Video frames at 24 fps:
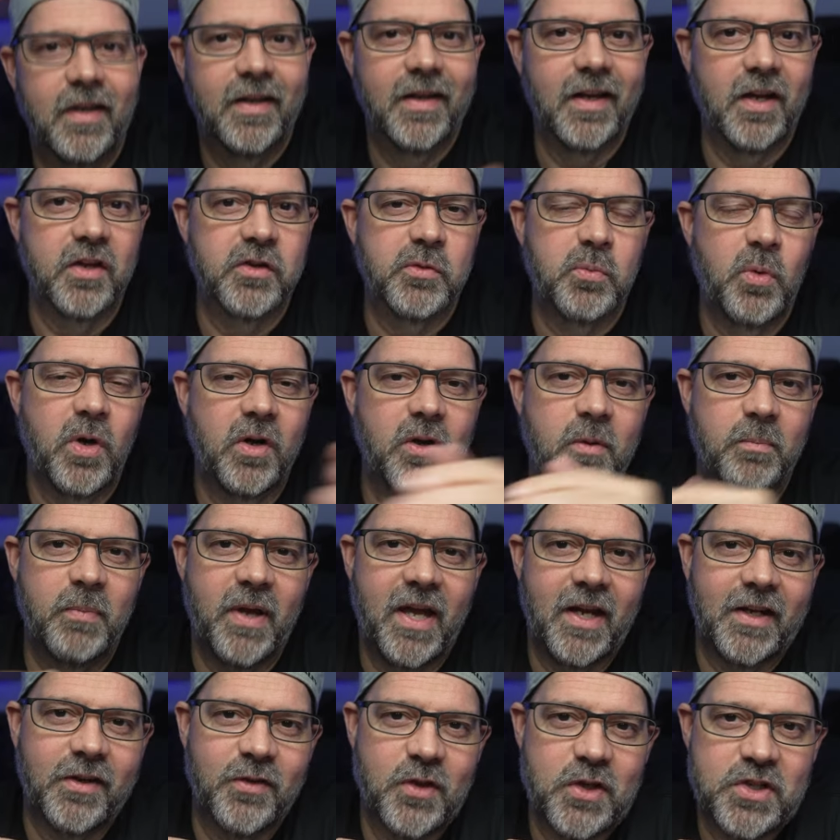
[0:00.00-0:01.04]
Guys, welcome
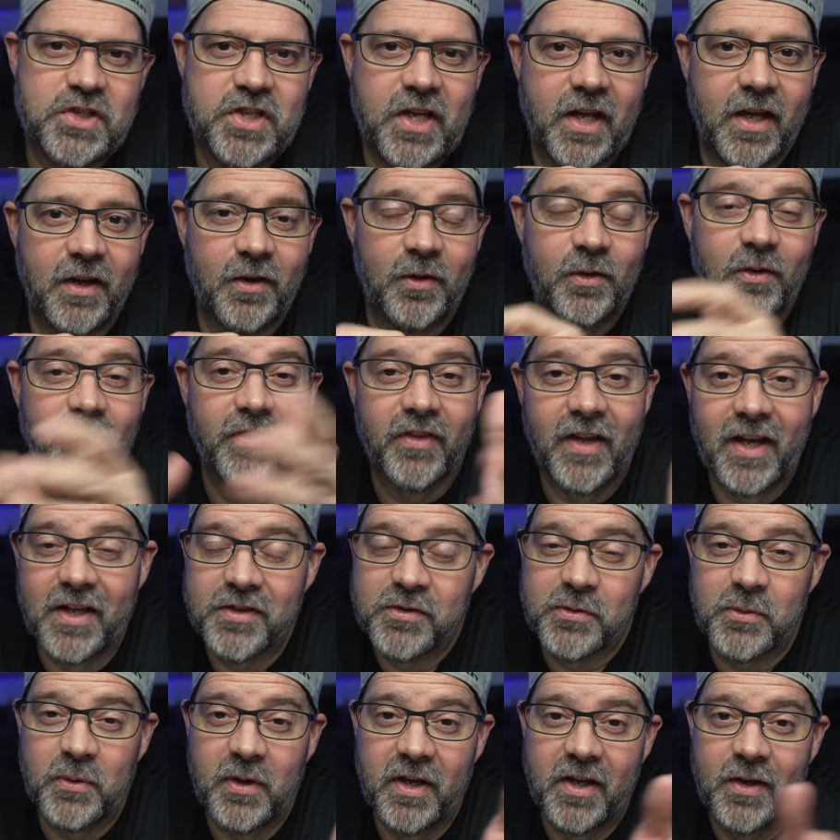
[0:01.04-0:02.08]
back to the channel.
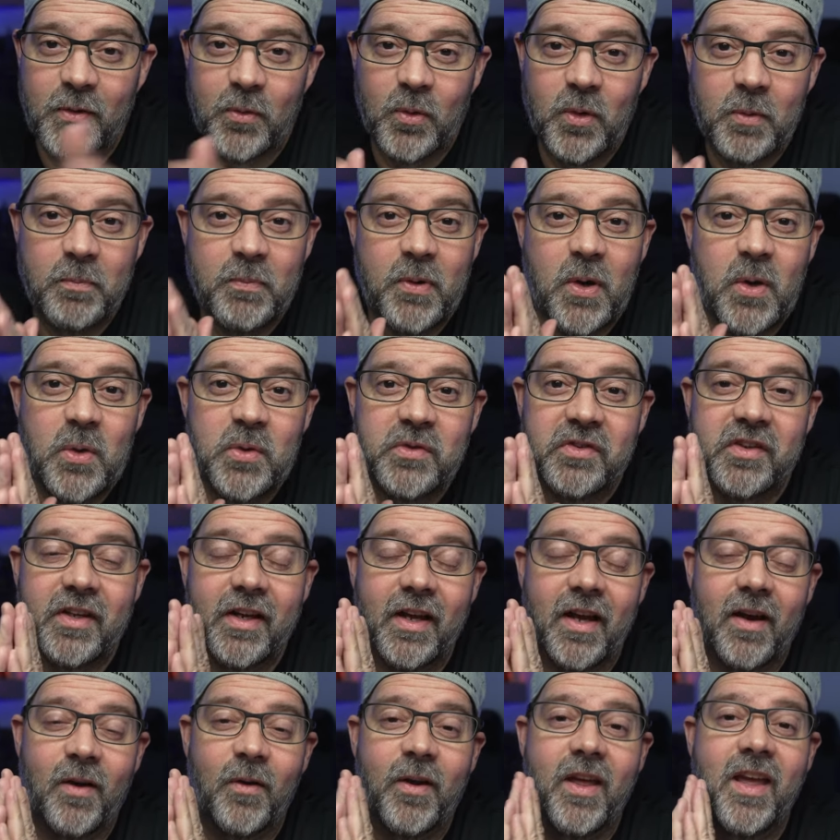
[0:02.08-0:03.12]
That's right, we're
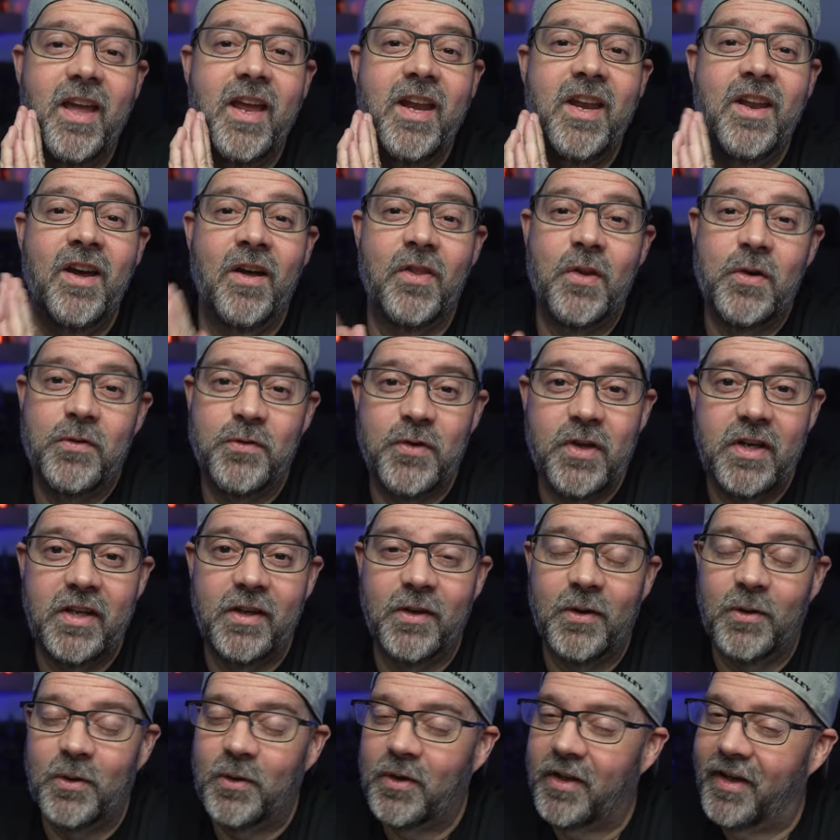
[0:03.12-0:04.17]
posting out another
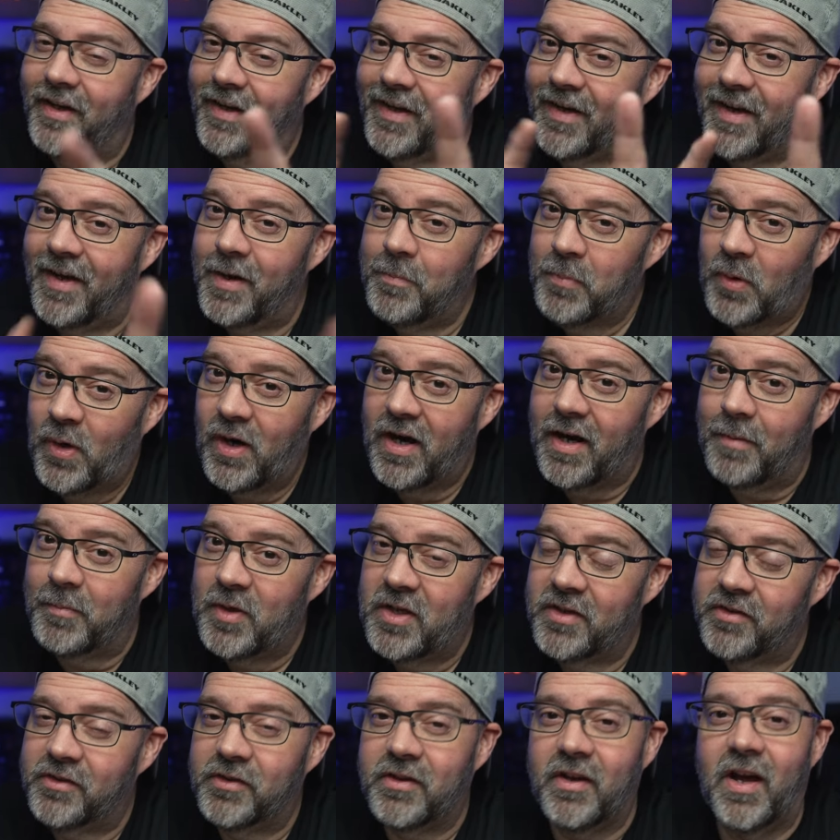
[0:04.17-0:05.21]
video. Like I
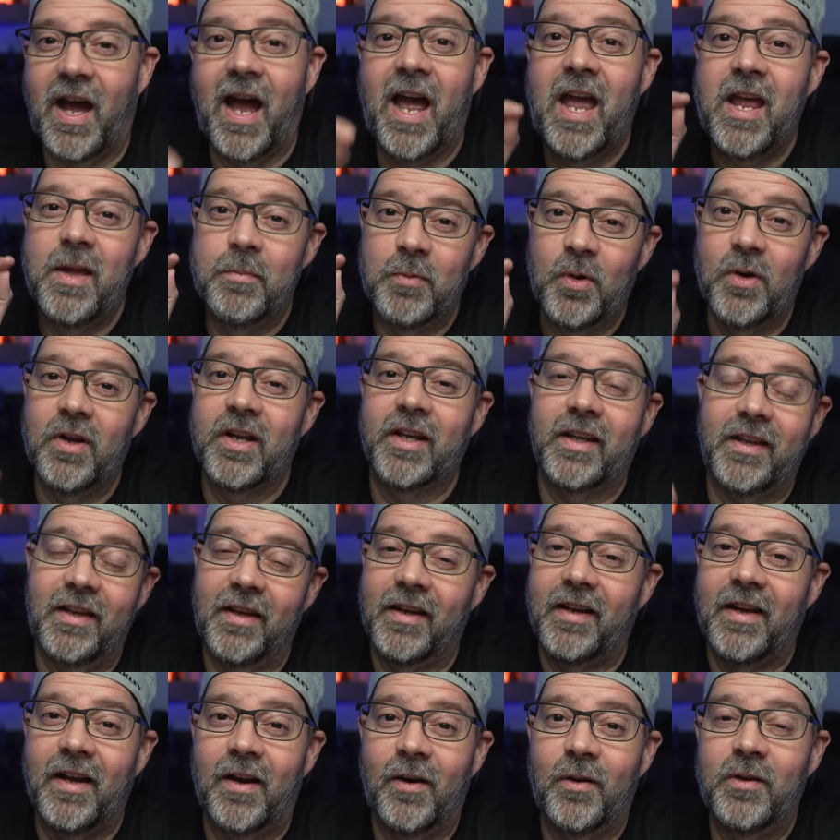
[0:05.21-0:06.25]
promised, I am going to
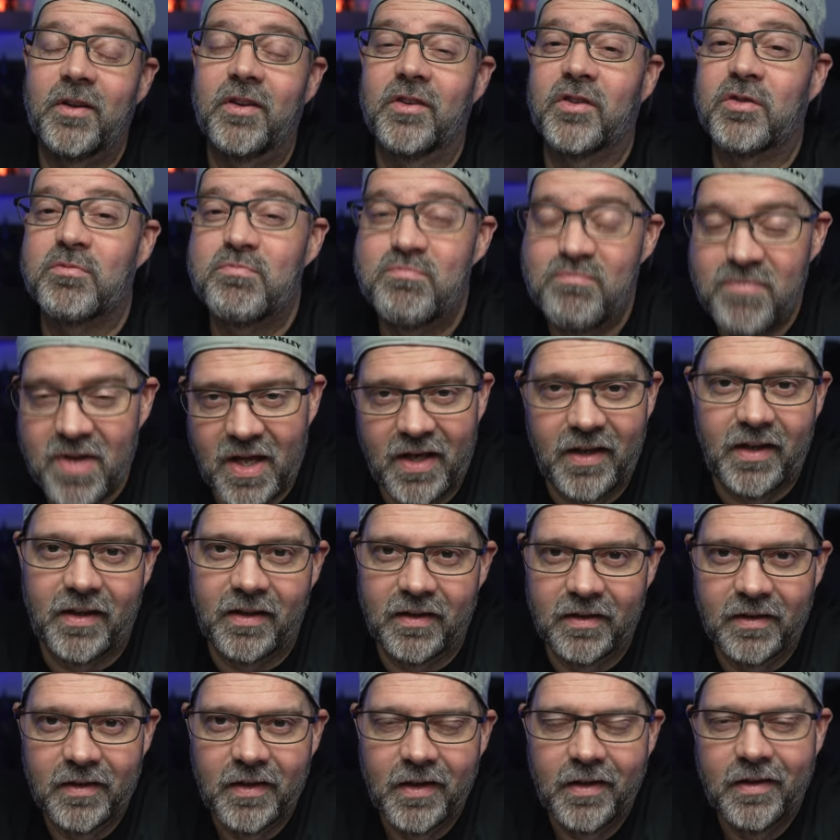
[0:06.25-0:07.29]
kick out as
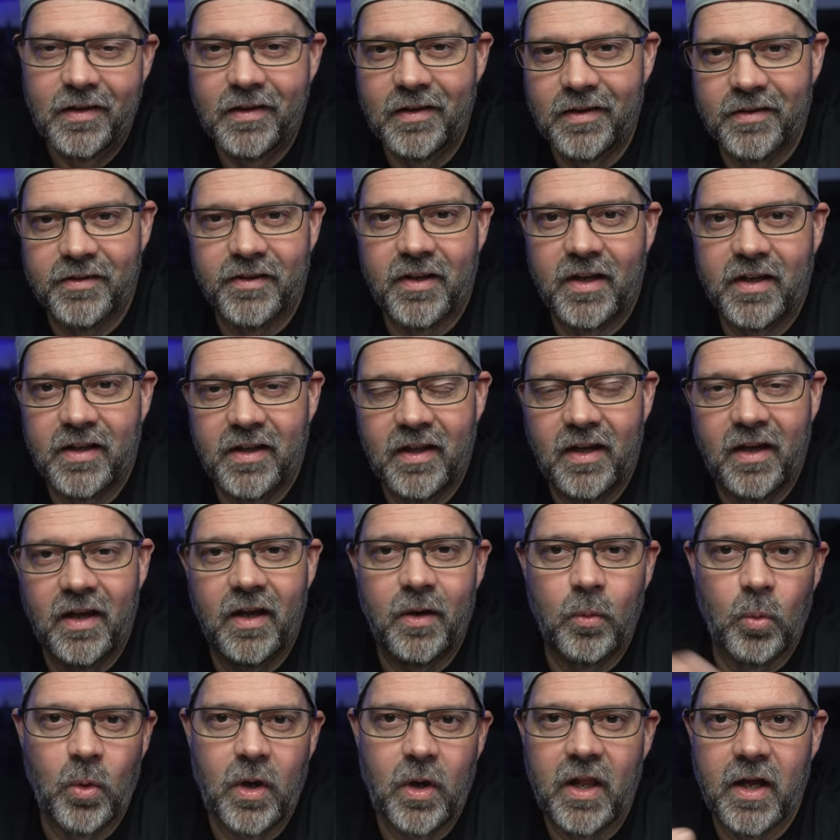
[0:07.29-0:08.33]
many as I
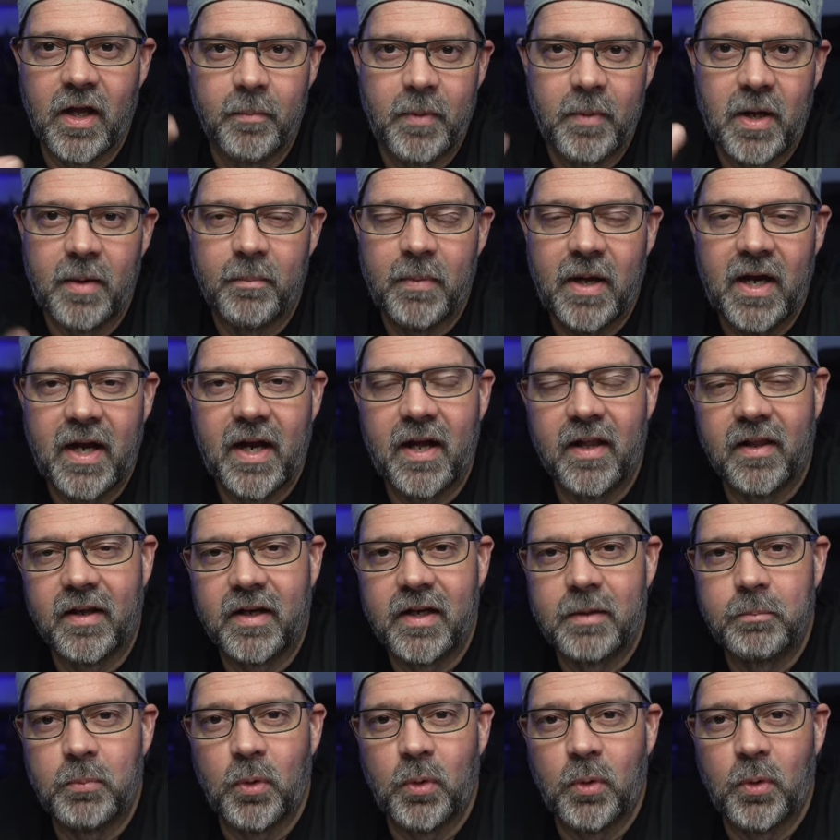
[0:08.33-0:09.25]
can while I'm on my holiday